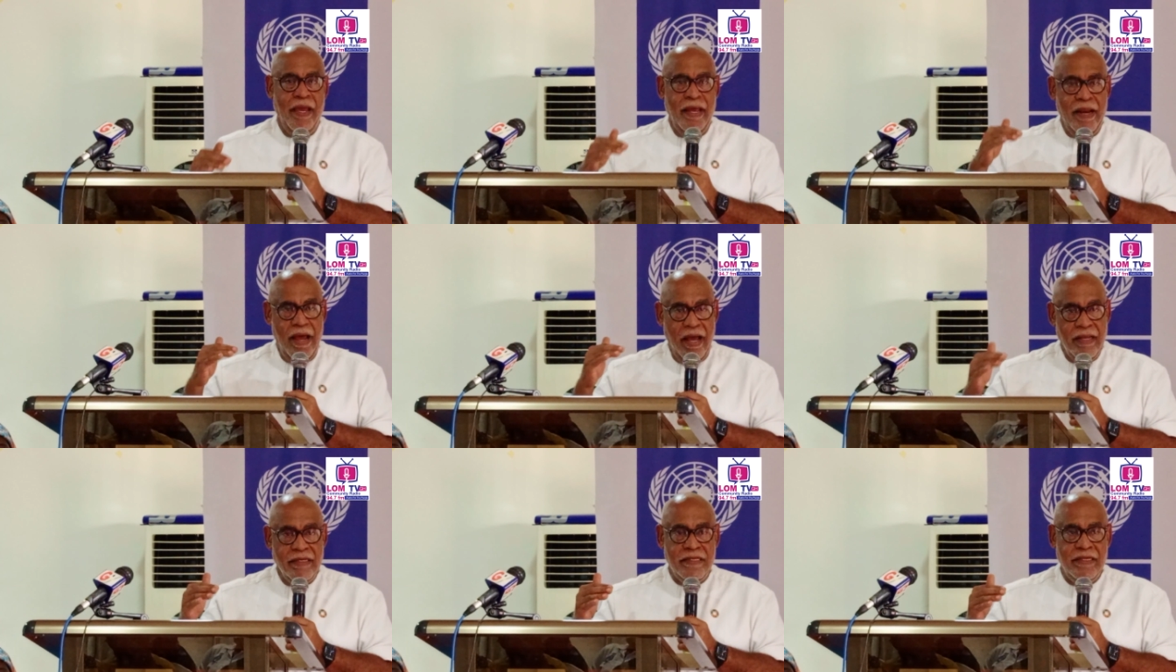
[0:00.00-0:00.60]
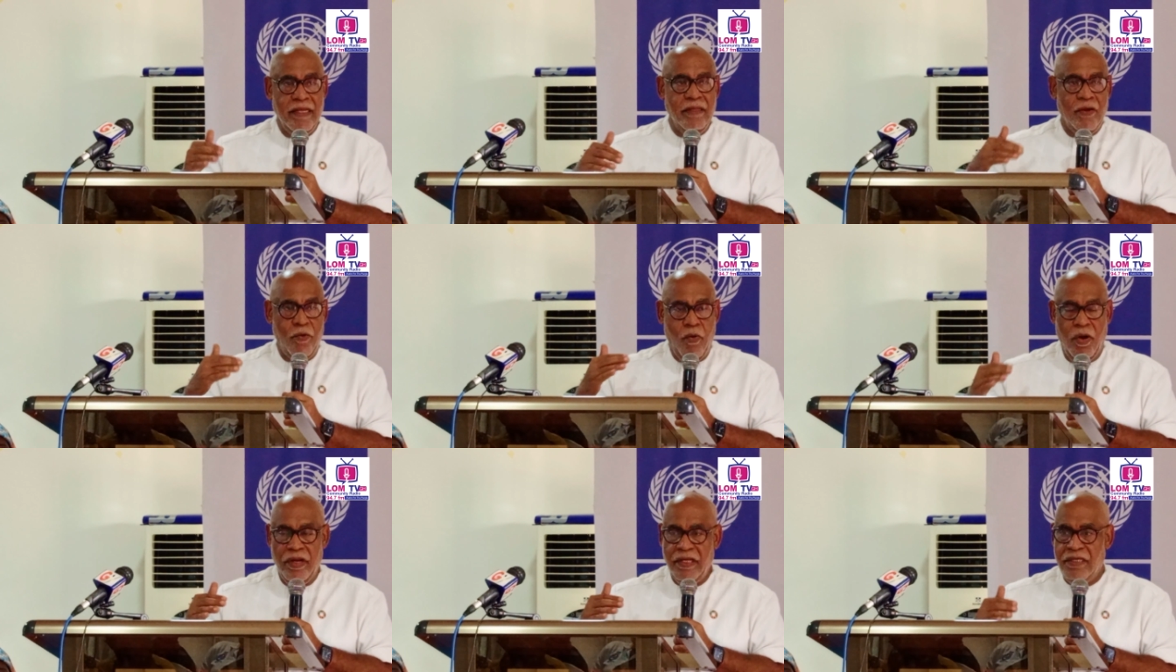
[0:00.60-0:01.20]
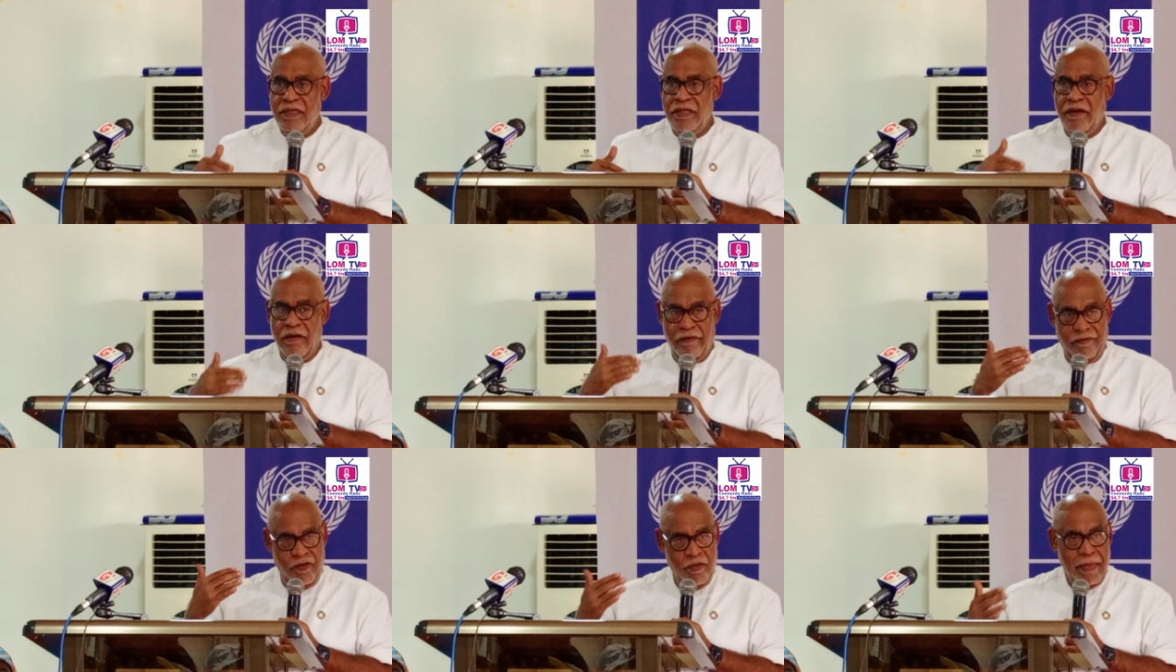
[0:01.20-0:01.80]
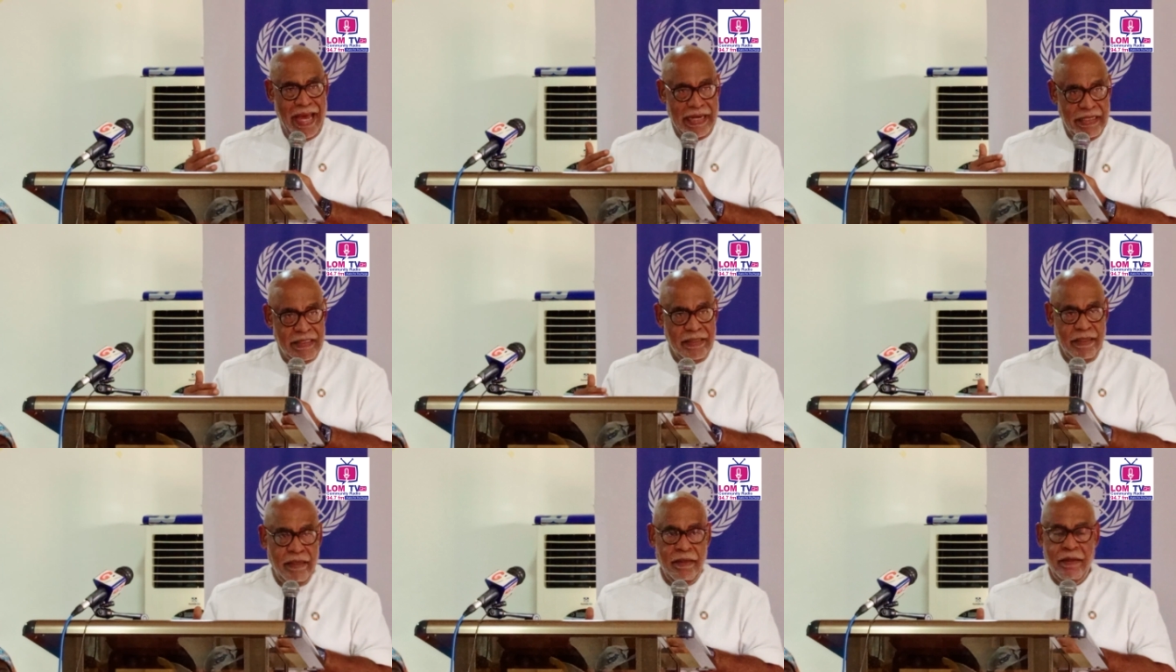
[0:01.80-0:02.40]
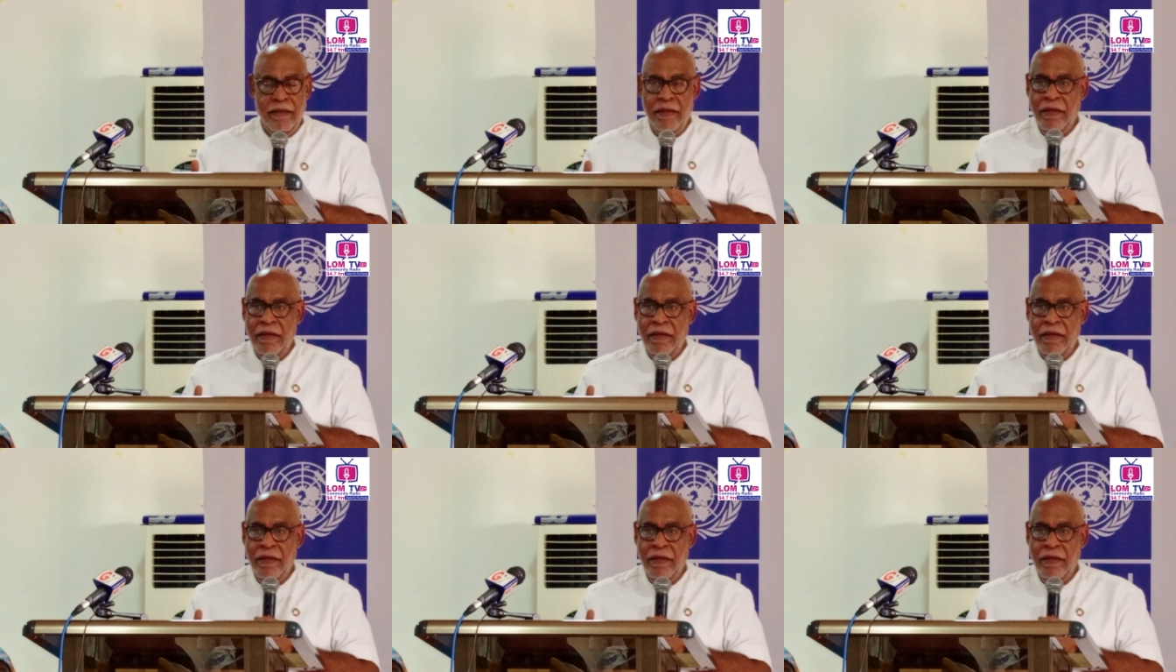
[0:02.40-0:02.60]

enhancing the quality of humanity,